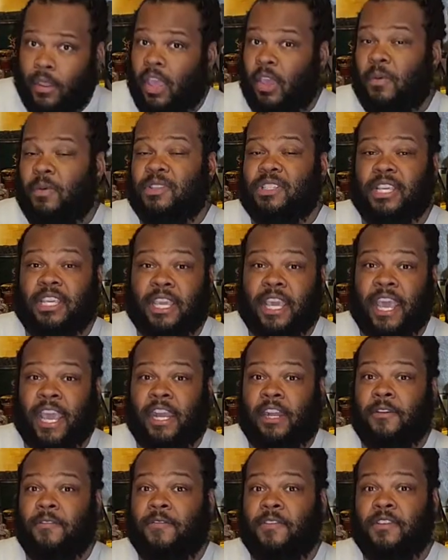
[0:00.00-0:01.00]
it was a
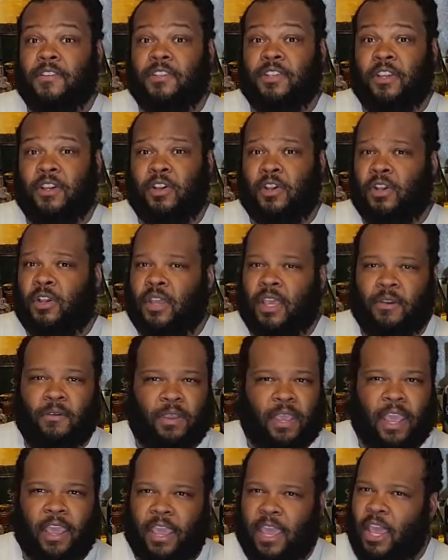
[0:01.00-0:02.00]
can of his,
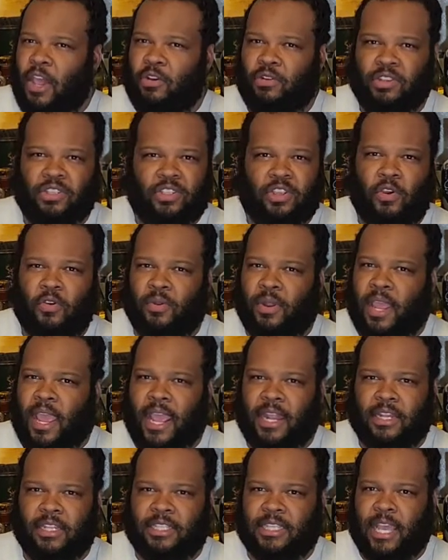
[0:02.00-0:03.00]
it held his own
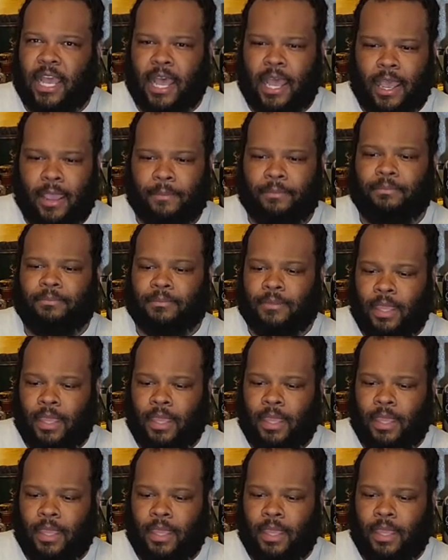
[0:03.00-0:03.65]
at the time.